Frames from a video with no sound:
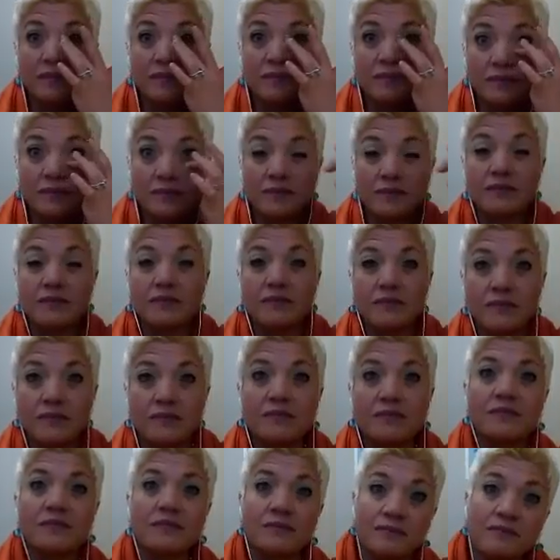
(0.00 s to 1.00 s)

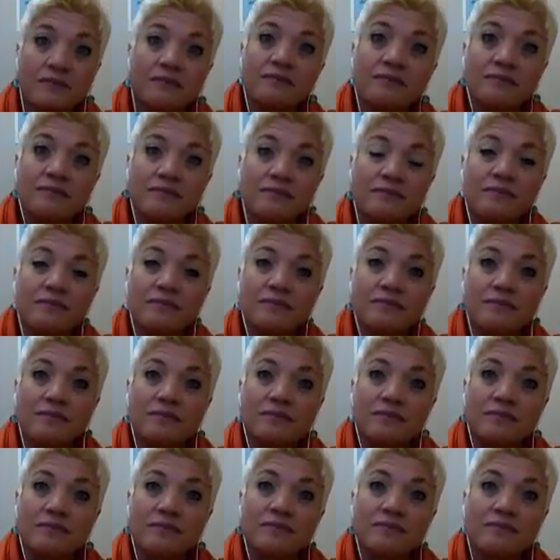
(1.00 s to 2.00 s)

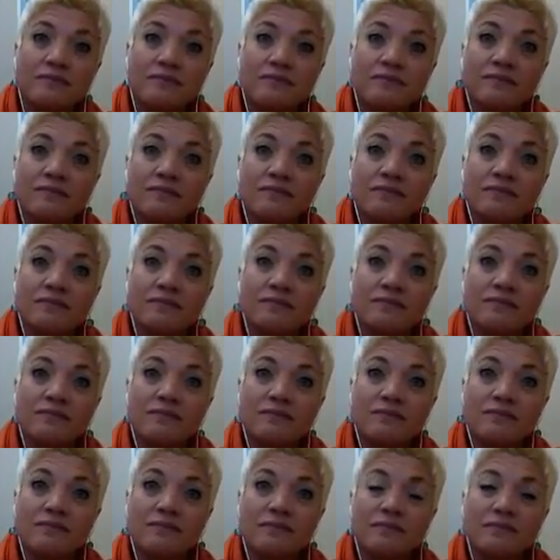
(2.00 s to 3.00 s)

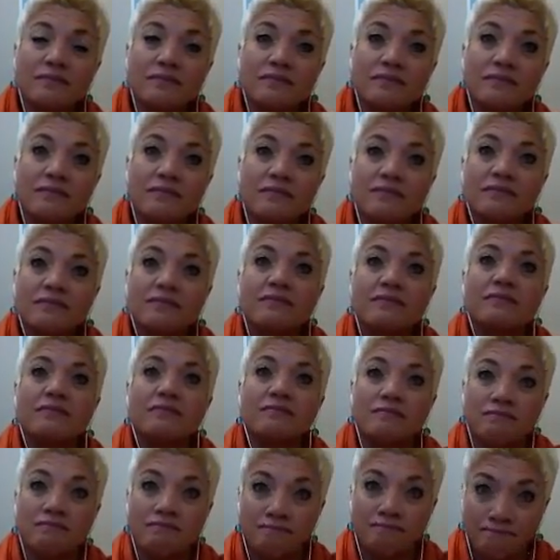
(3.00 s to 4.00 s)

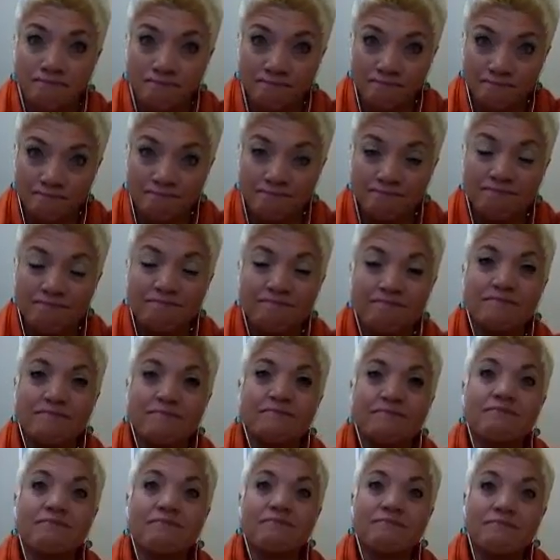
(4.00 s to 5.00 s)

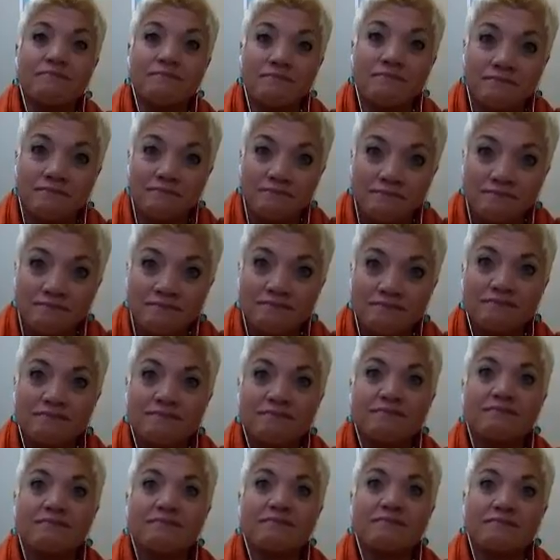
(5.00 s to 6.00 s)

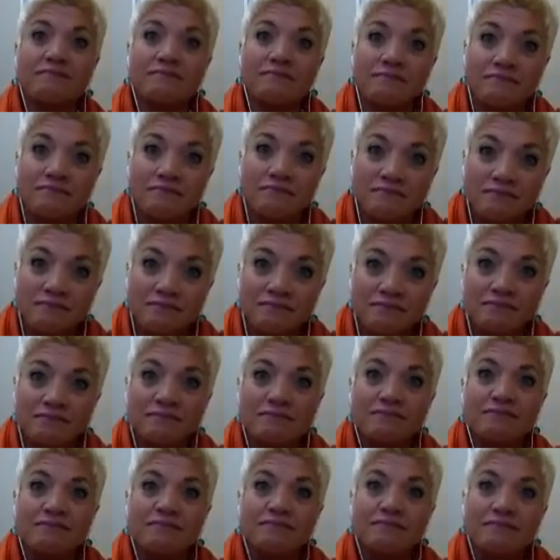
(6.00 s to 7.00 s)

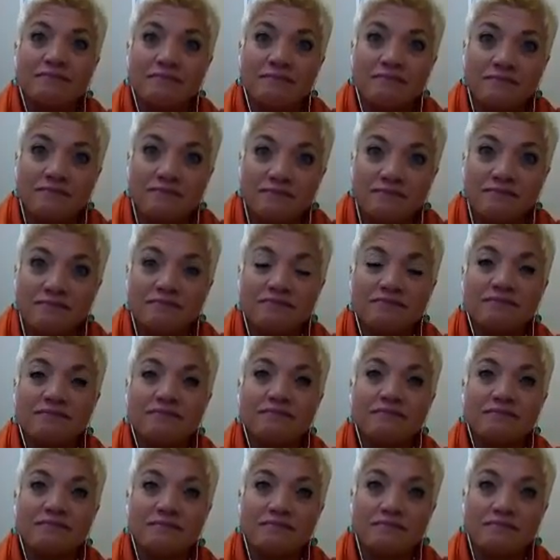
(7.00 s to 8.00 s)
[no speech]